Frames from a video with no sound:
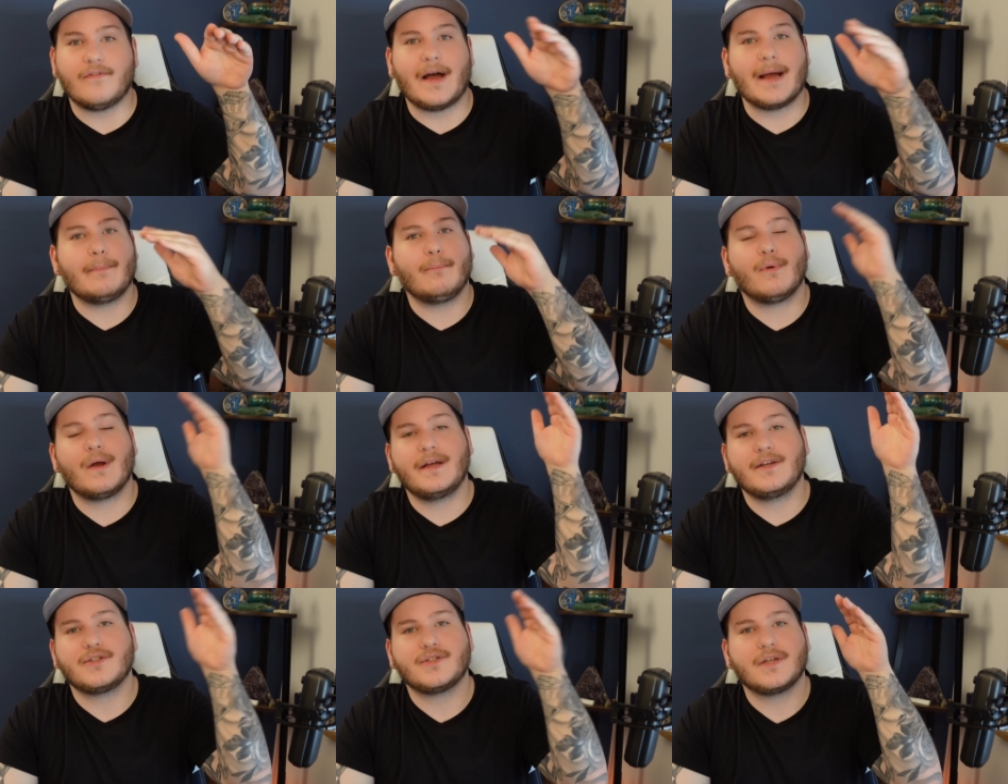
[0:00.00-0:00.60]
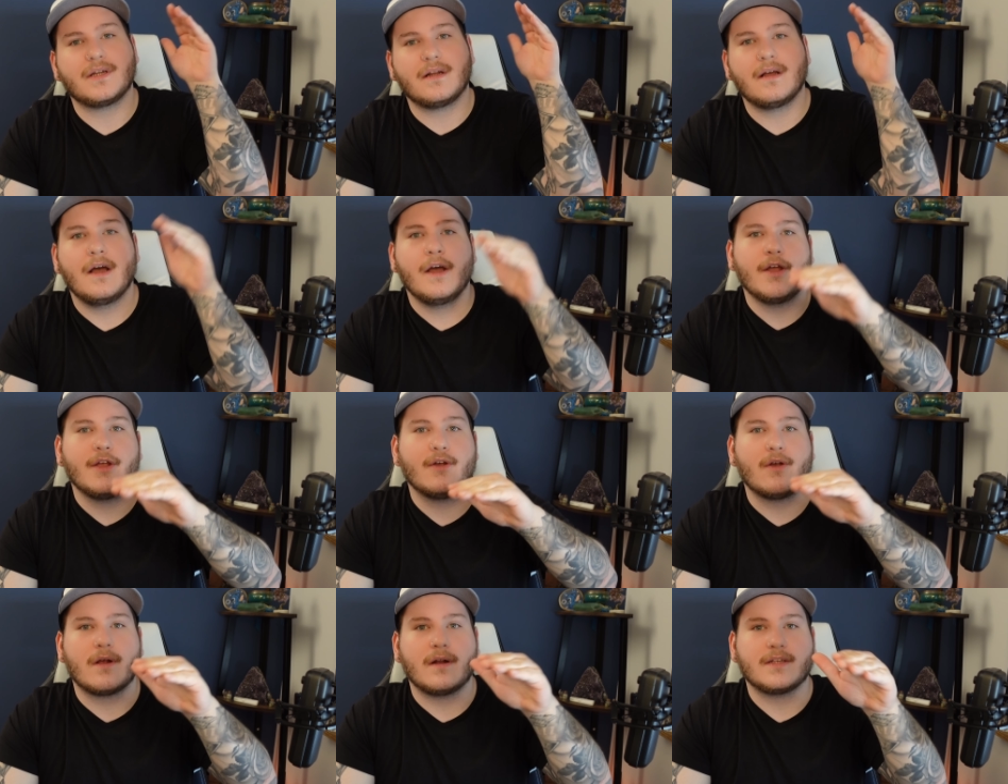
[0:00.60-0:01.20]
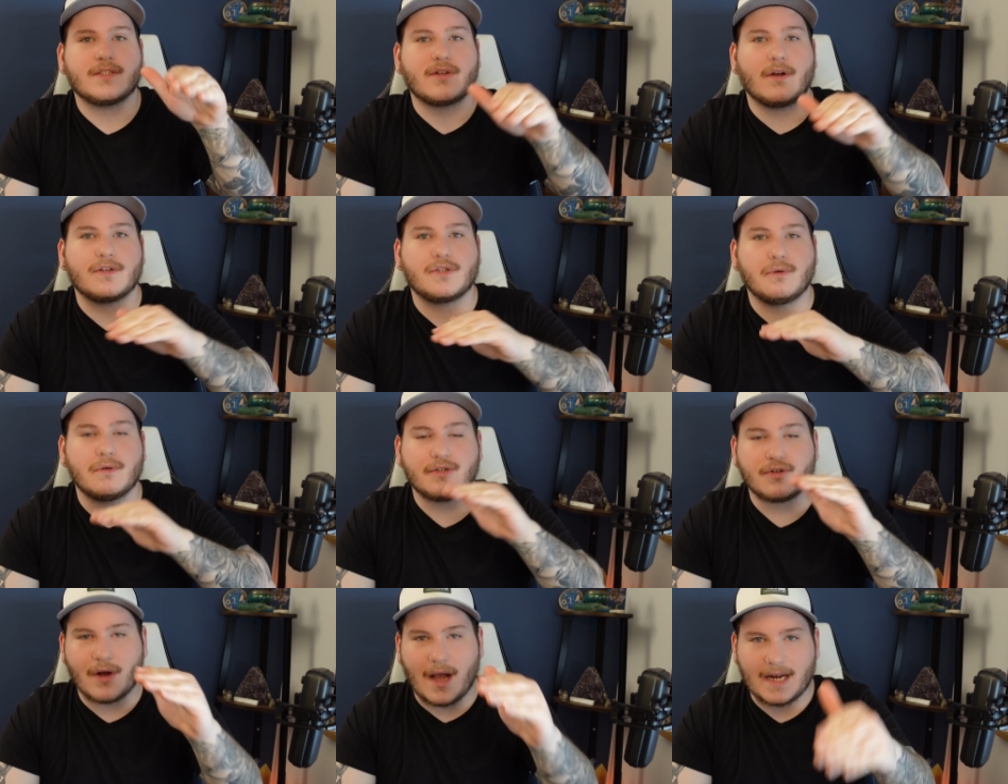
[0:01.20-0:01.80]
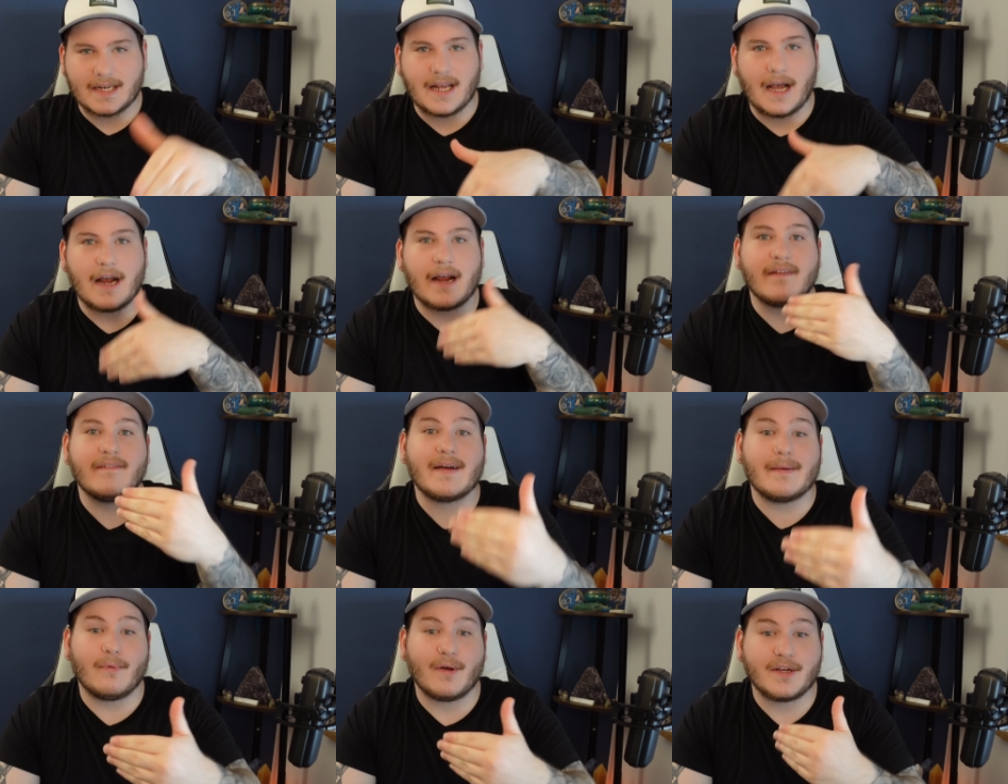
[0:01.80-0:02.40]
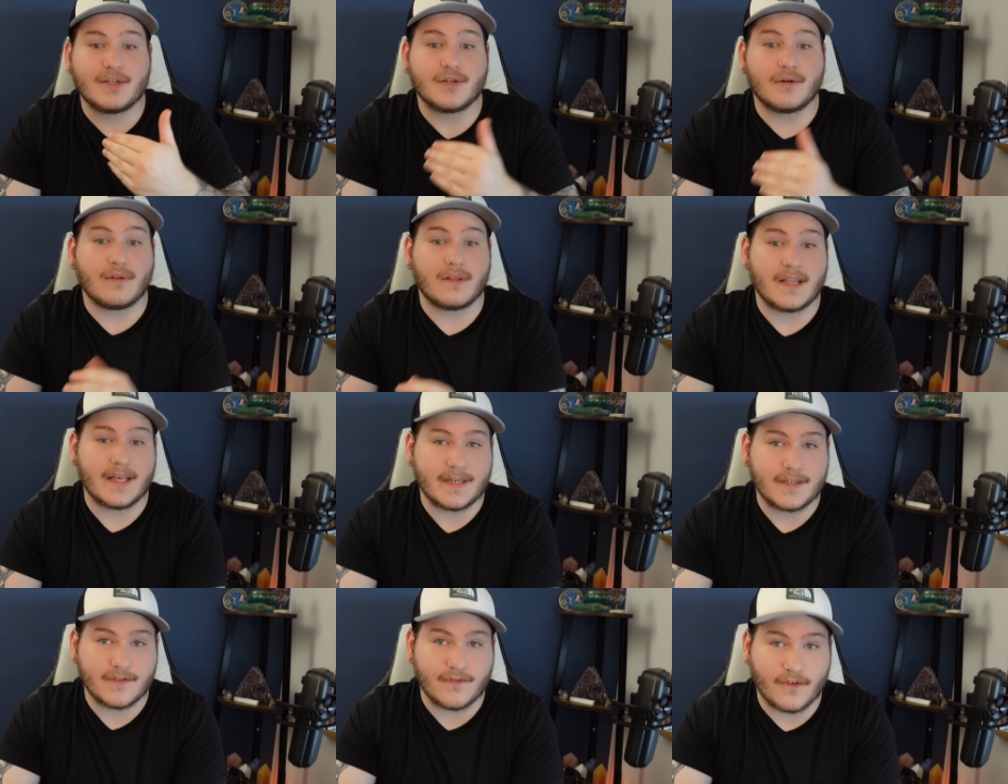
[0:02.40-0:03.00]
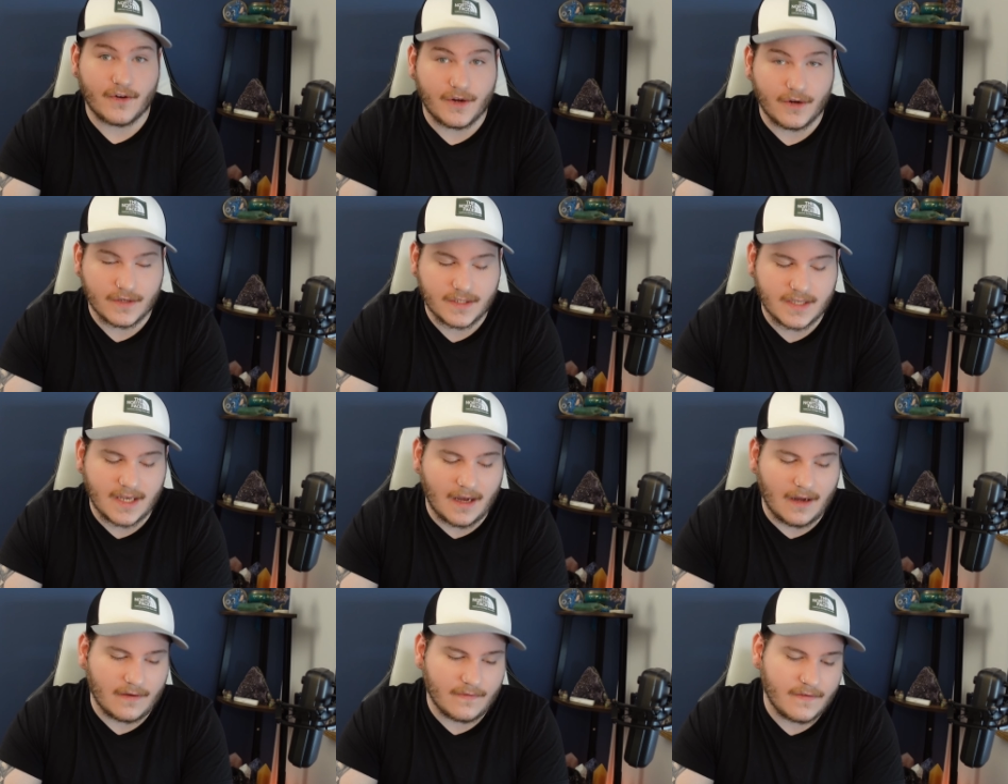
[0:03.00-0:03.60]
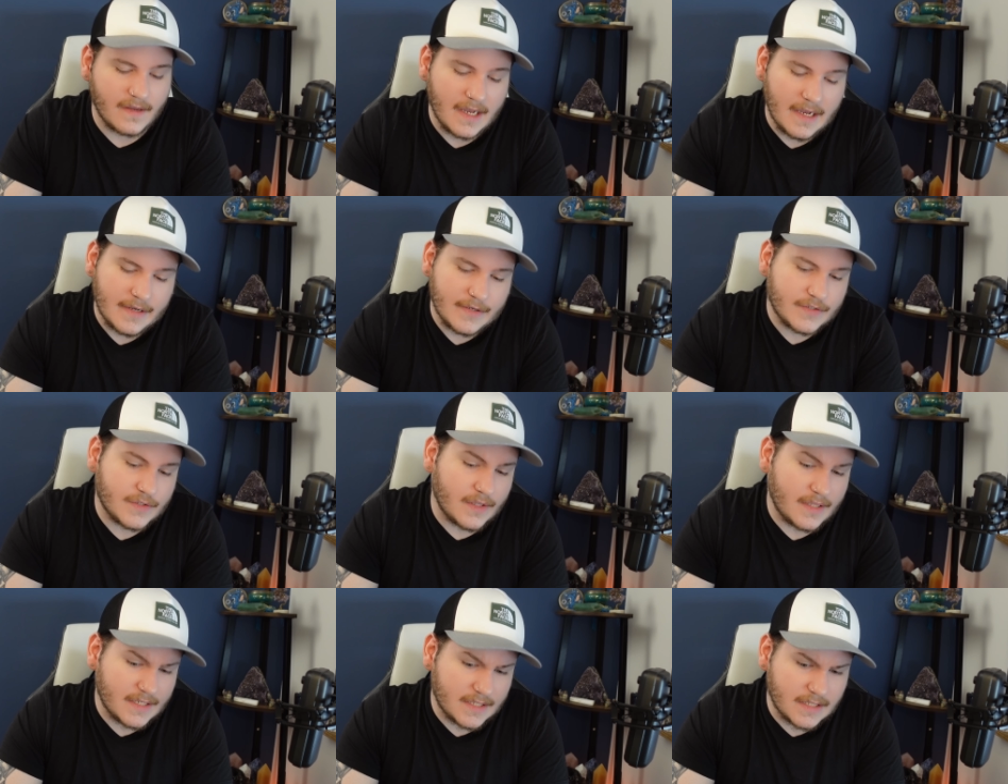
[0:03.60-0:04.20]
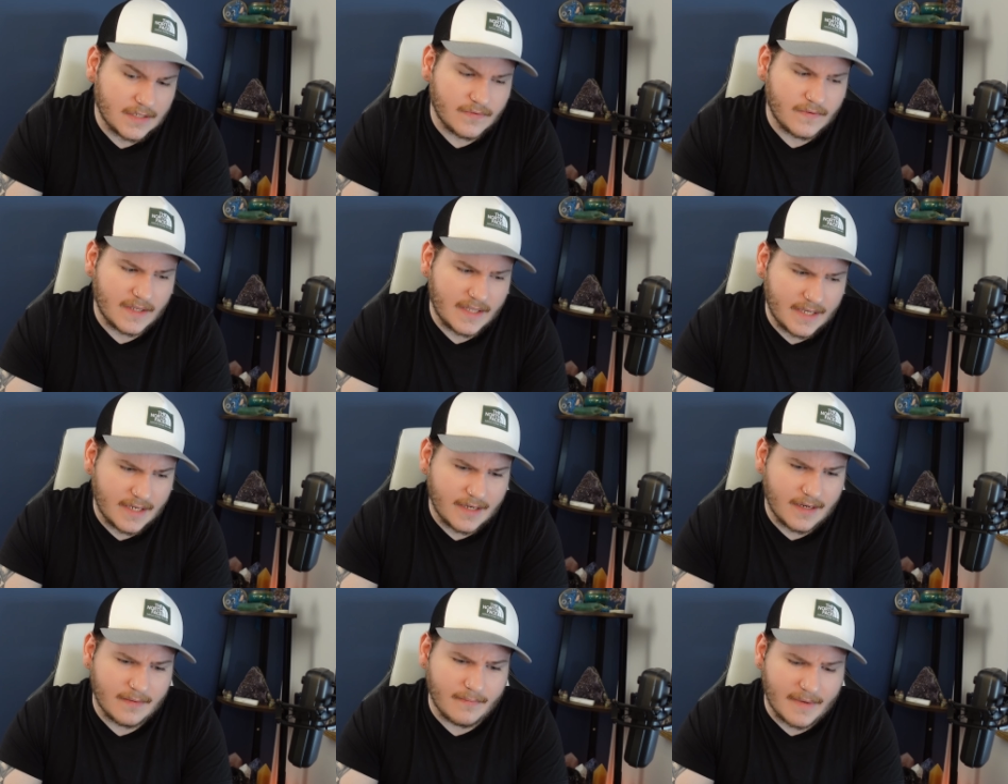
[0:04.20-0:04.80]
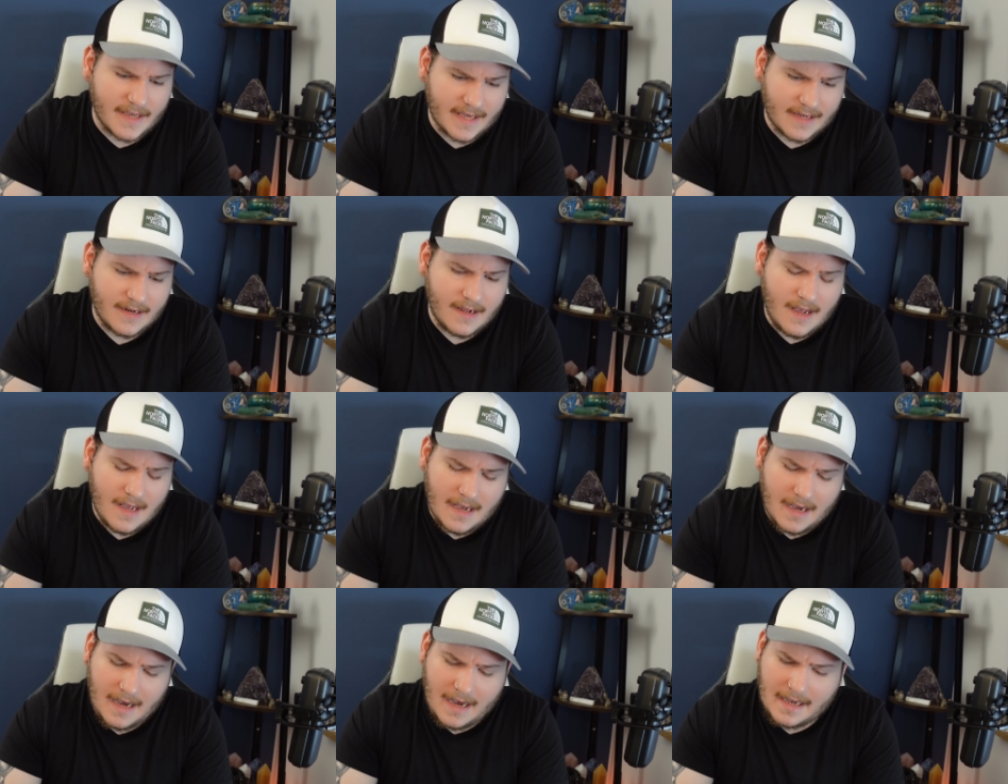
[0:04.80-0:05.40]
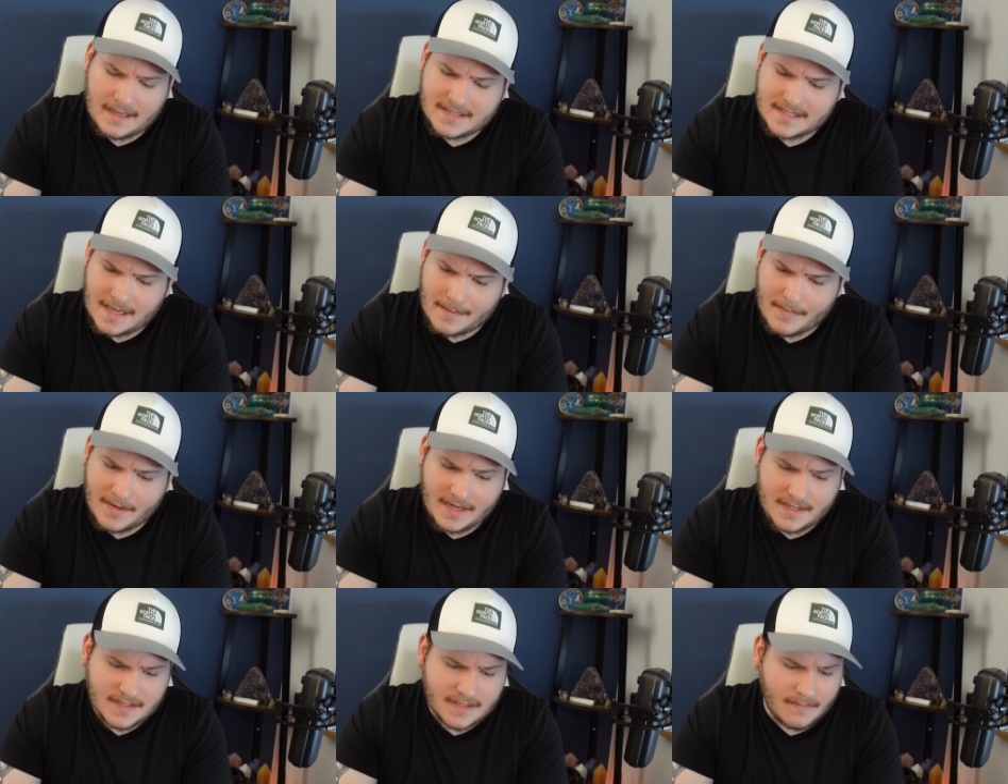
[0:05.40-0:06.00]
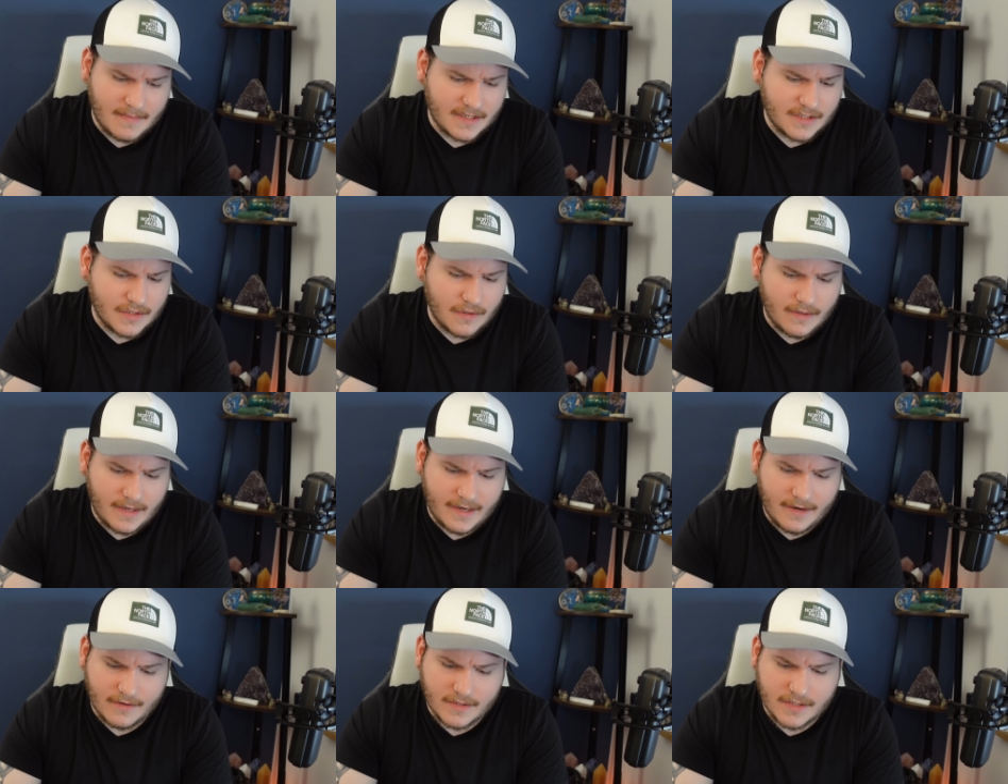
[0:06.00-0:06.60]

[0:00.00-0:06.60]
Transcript: vibration, you're going to start to attract higher vibrational things for your yourself. So this is really good, man. Uh, stepping into mid-June here